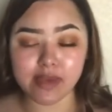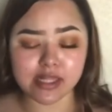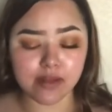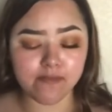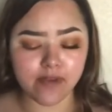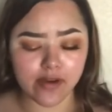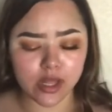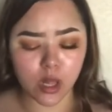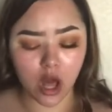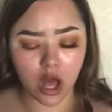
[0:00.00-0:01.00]
It makes them
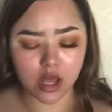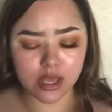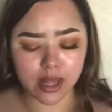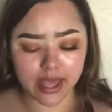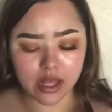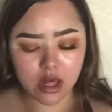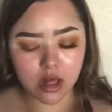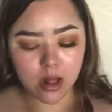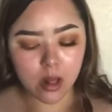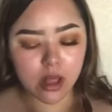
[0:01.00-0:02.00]
very long and like
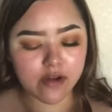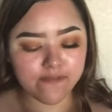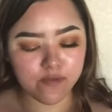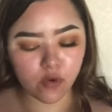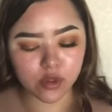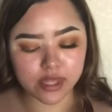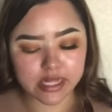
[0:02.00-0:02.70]
look full.